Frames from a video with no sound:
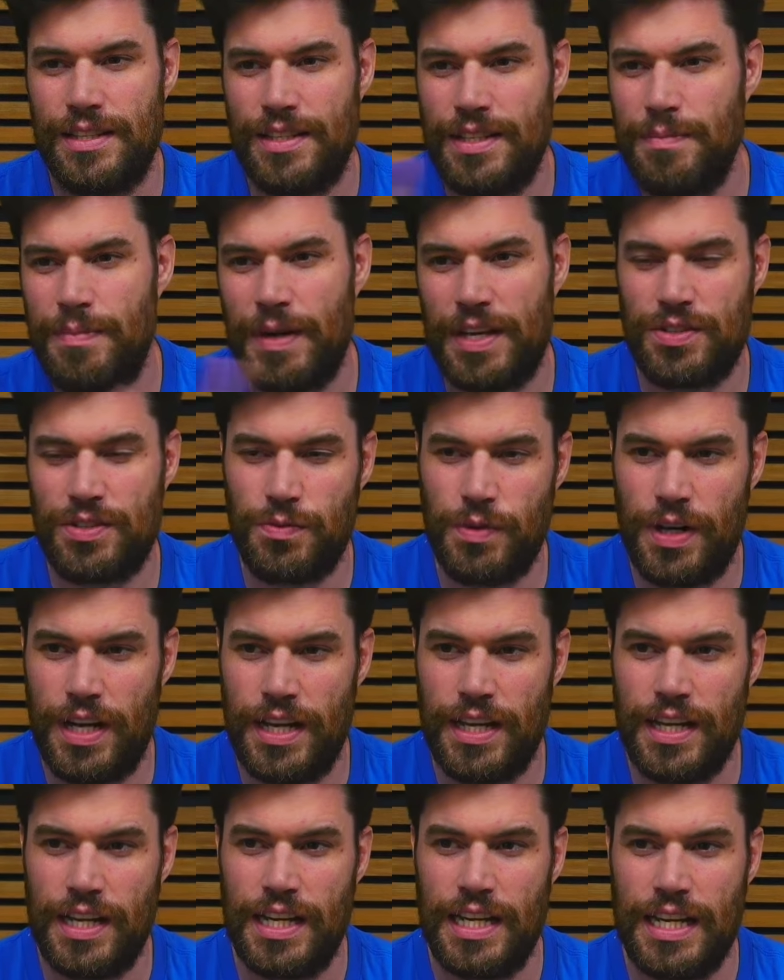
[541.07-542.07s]
best
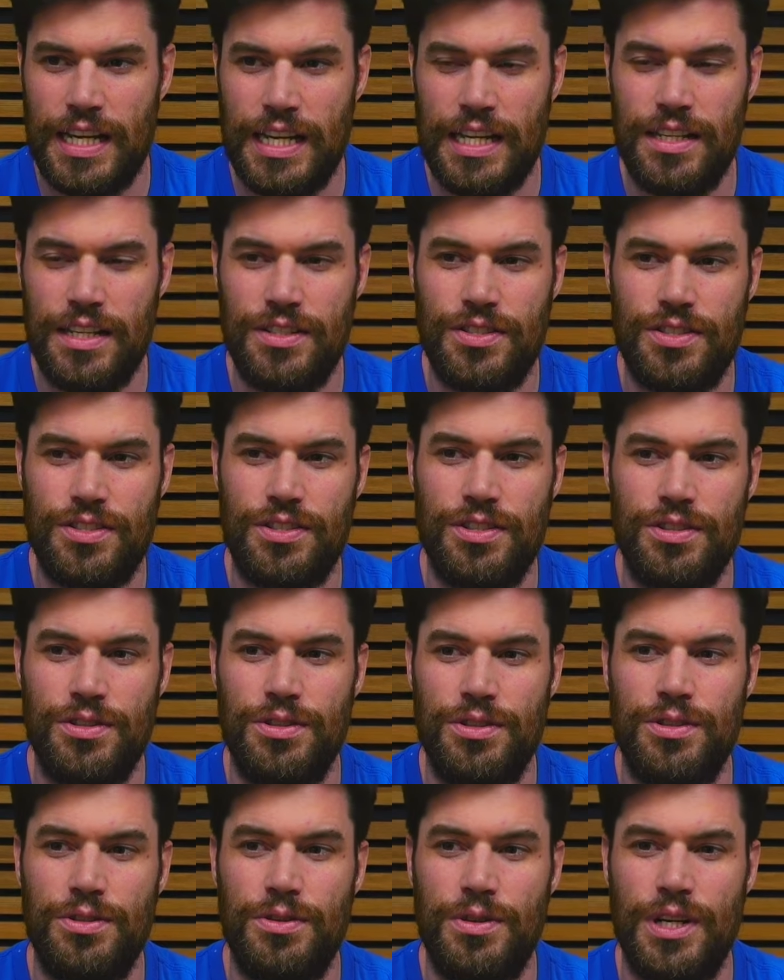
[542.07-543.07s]
way is
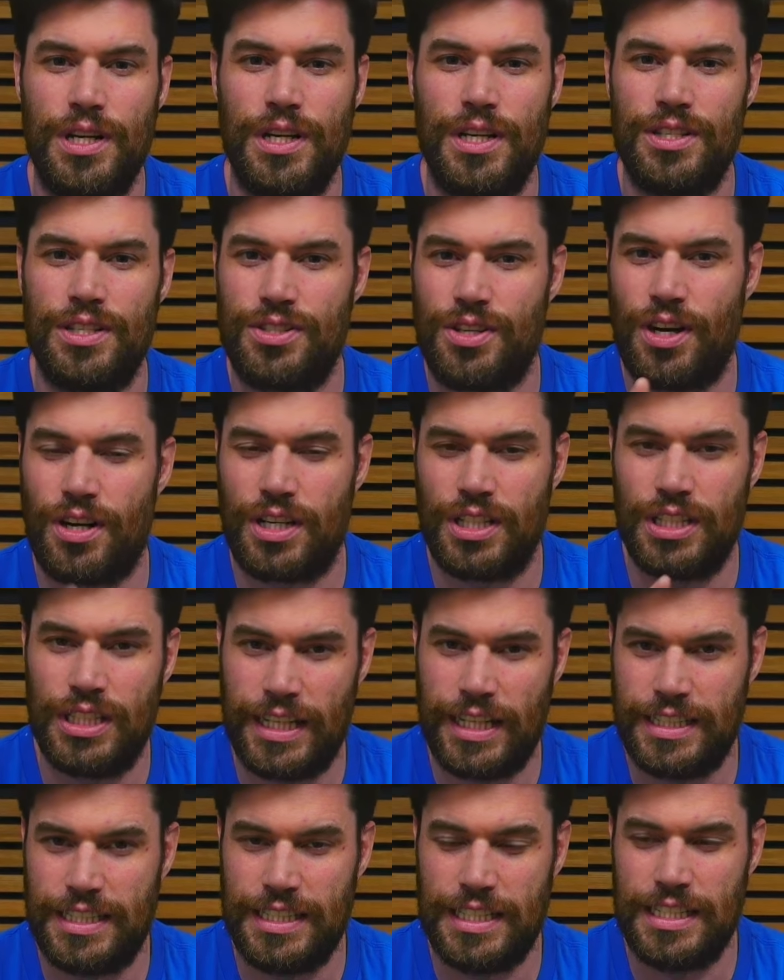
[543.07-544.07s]
to start
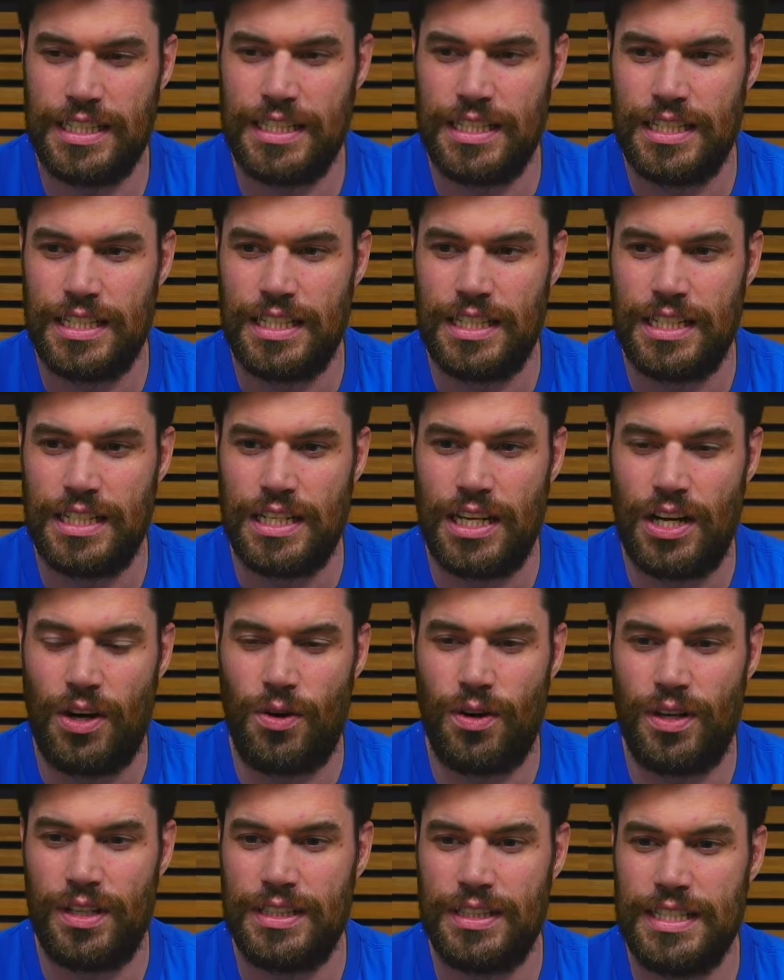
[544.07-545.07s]
collecting,
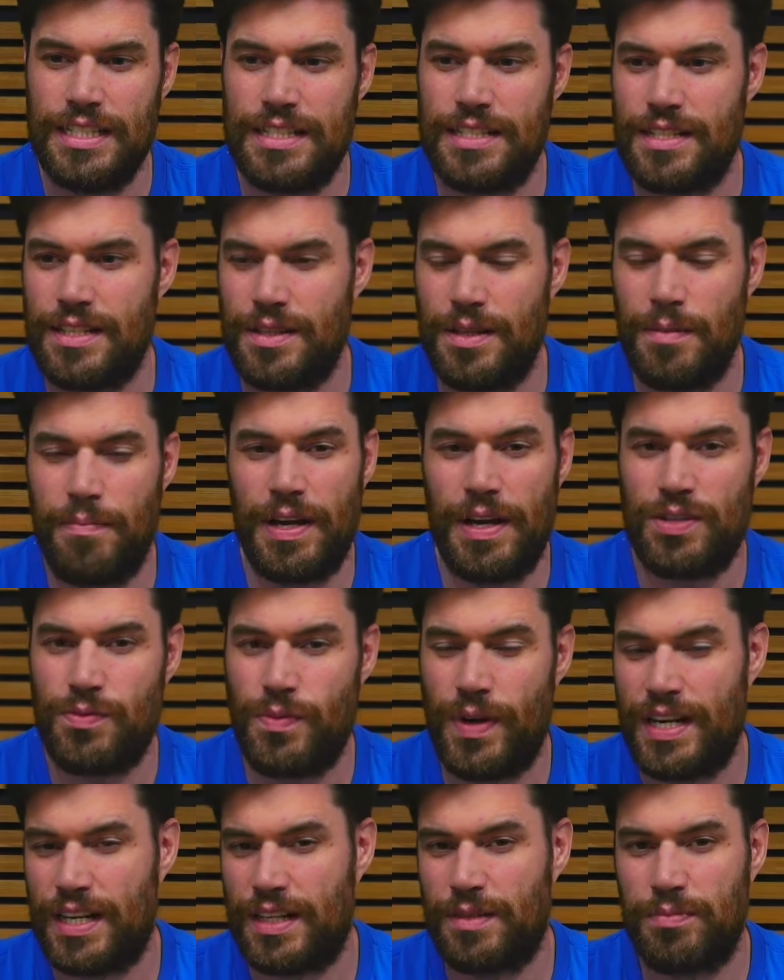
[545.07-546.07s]
or at least the best
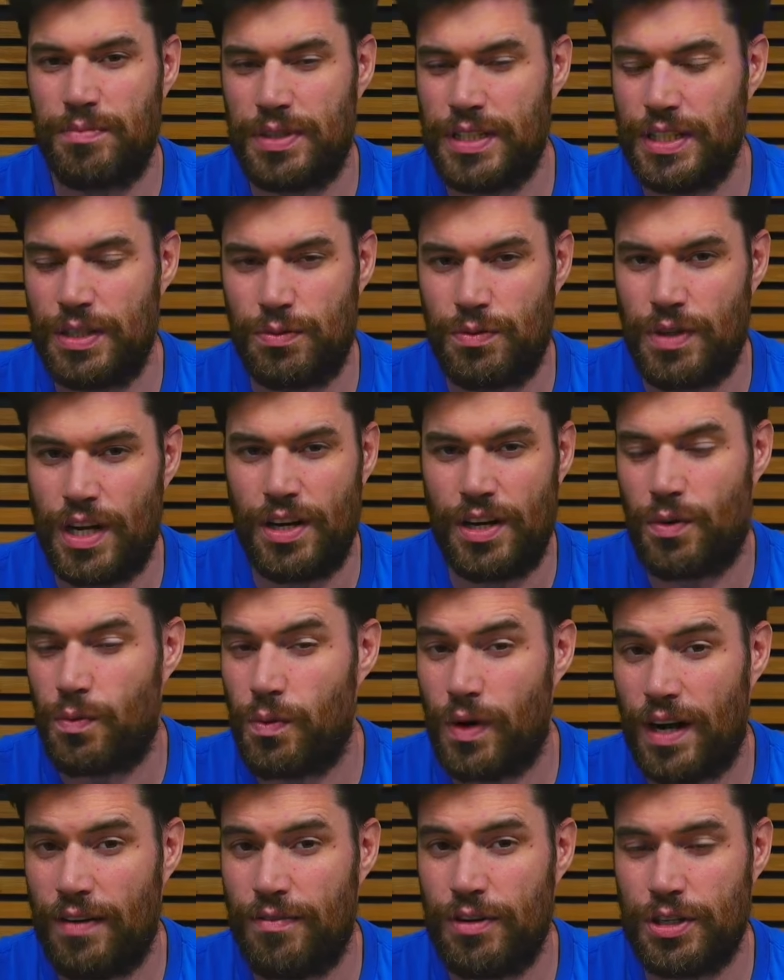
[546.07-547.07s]
way to complete a run, or
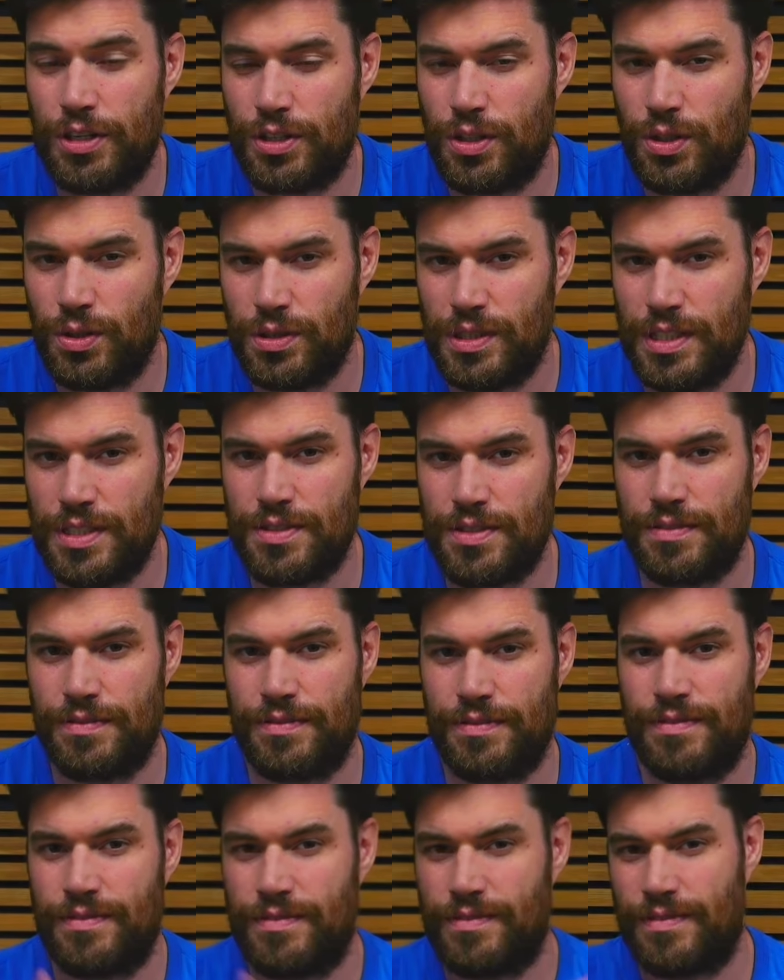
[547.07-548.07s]
whatever your goal is.
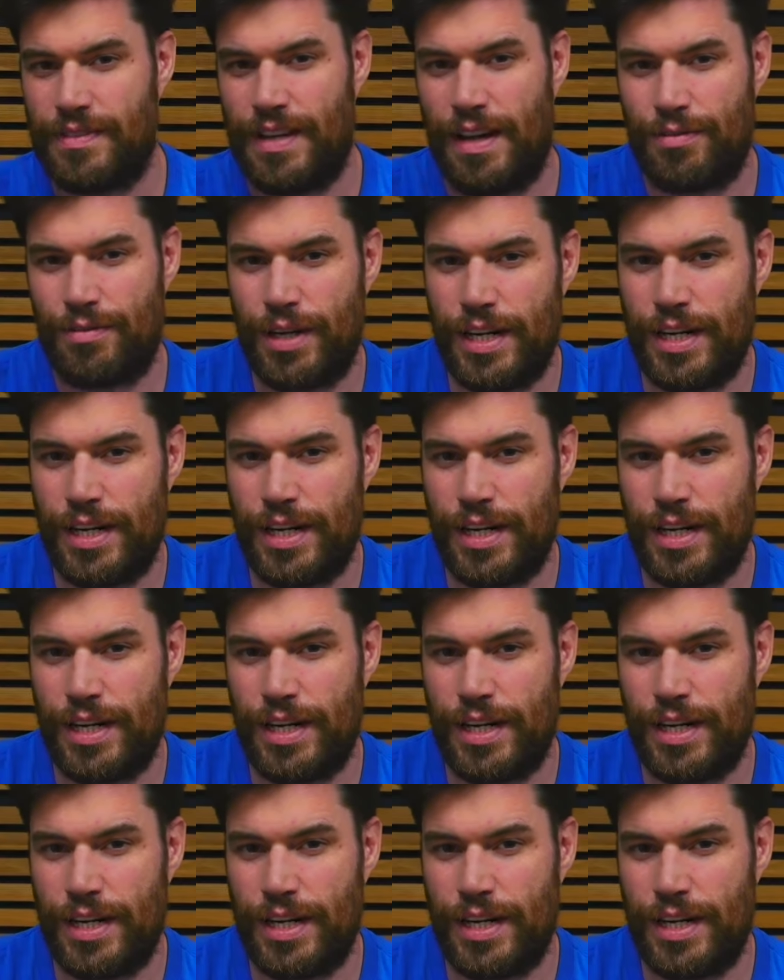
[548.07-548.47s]
Have a great day.